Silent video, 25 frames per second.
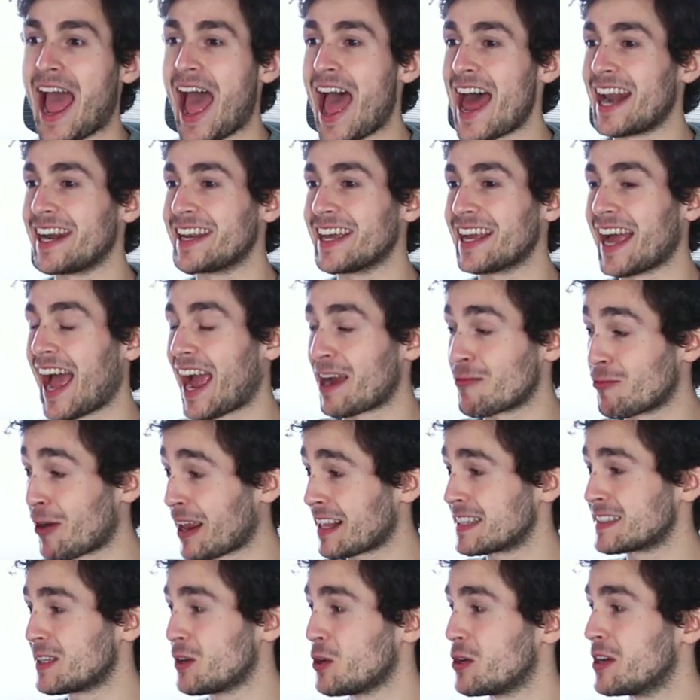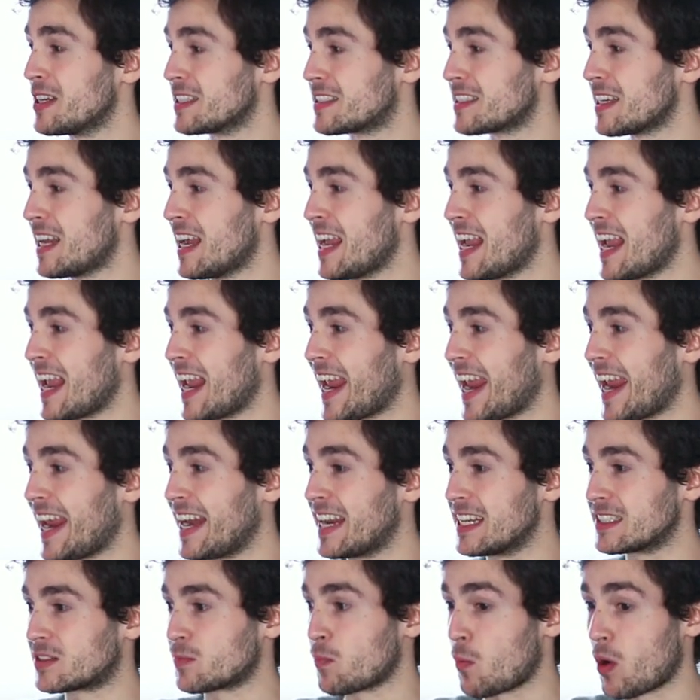And I, what I can tell you is
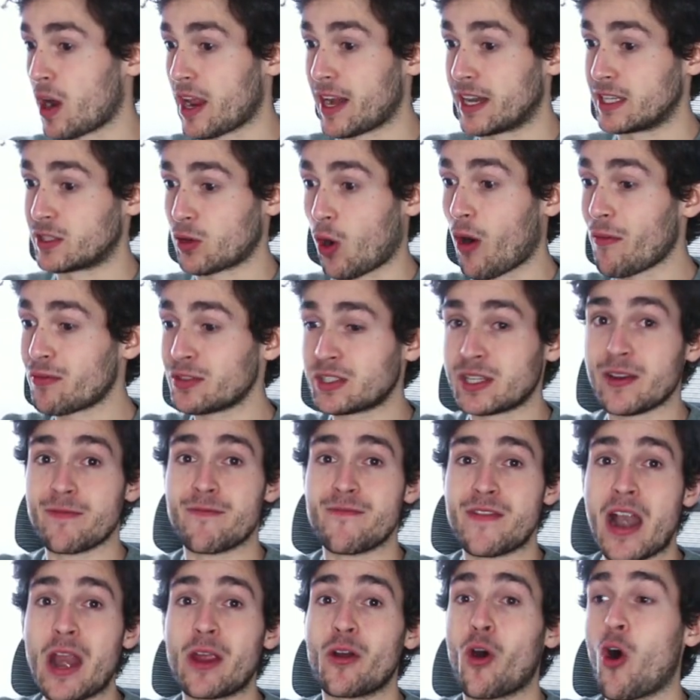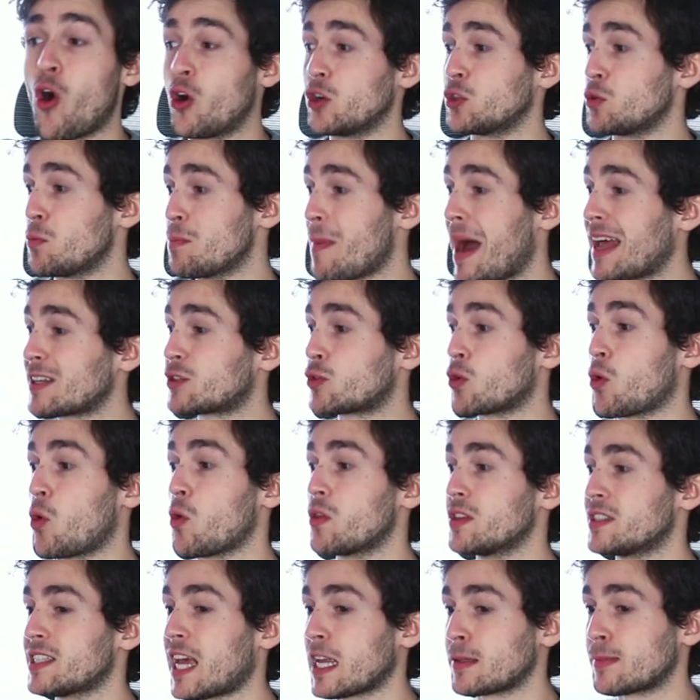it is it is obviously very hard to master
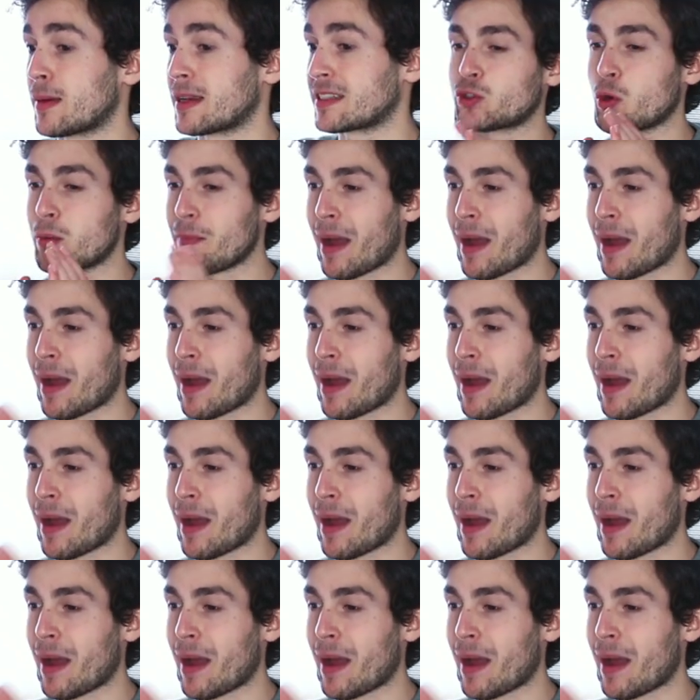all these aspects.